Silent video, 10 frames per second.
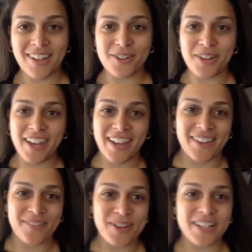
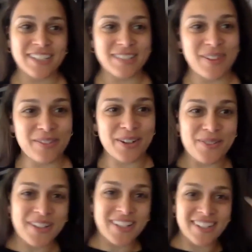Okay, welcome
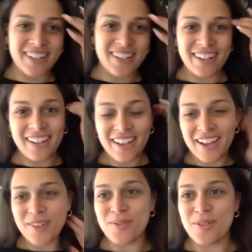everyone.
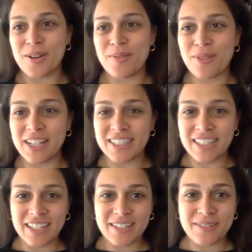A warm
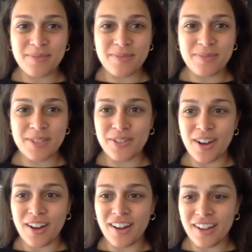welcome to
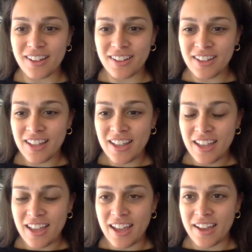all
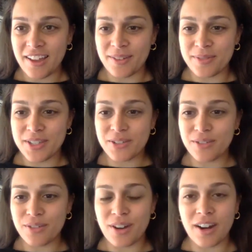
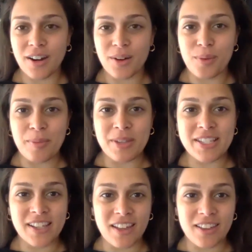to our Women
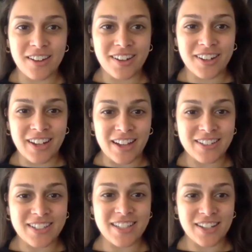Together
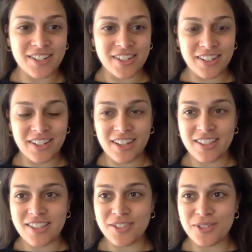Connect session.
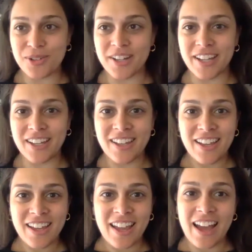It's a joy
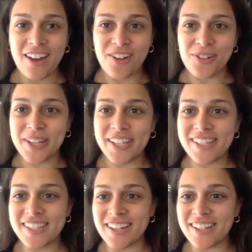
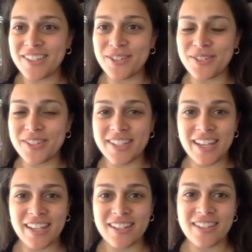always on
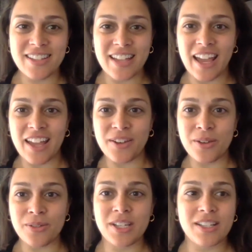Tuesdays at
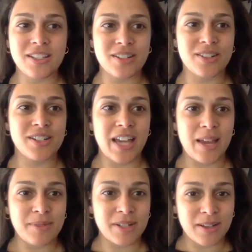noon Eastern
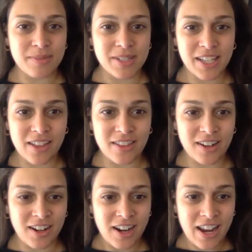time to come
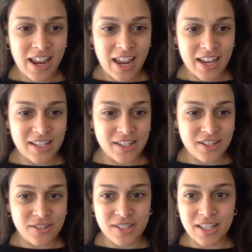together and
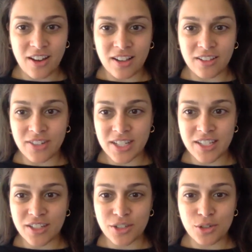to see all of
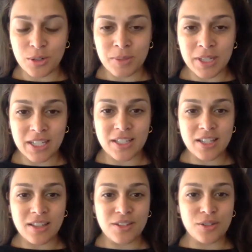us just streaming
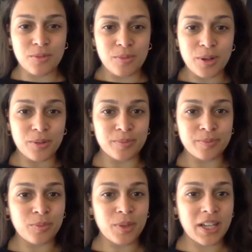into the Zoom
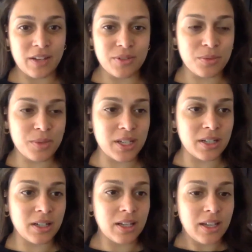room week after week.